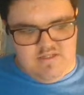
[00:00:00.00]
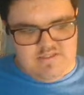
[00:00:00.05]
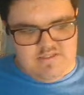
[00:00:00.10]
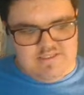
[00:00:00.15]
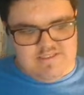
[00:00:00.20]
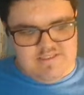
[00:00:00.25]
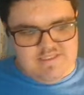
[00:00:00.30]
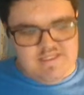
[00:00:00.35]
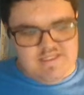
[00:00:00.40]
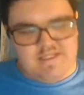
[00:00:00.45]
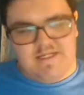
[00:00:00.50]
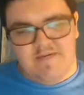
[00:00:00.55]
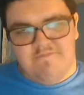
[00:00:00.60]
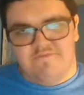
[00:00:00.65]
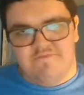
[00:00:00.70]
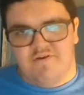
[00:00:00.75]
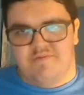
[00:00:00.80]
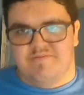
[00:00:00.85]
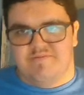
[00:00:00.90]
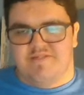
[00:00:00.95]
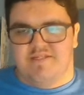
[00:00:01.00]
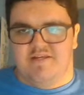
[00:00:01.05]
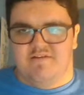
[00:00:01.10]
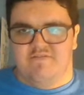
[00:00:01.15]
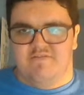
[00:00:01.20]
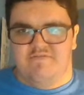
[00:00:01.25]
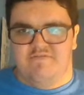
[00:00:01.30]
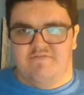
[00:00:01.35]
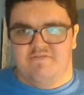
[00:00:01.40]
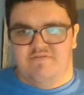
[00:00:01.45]
stick up for
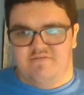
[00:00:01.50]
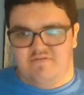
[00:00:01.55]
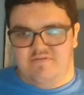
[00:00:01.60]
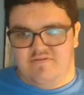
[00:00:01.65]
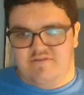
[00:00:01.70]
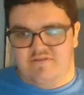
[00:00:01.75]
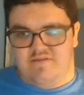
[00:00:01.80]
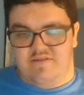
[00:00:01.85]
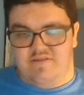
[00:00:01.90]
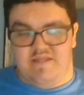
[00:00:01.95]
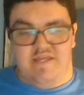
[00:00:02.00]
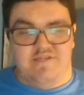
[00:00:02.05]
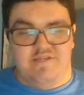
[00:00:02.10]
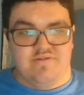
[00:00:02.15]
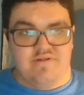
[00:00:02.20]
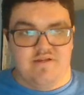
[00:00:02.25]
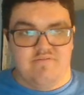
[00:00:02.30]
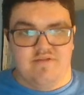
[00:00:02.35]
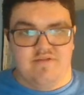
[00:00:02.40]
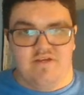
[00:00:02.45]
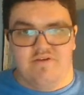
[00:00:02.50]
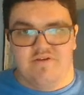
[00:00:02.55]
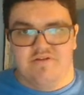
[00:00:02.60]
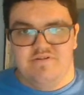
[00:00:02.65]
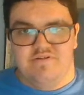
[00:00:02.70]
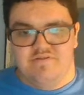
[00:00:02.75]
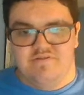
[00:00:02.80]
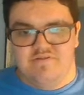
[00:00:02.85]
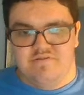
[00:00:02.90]
himself. That's what I'm hearing.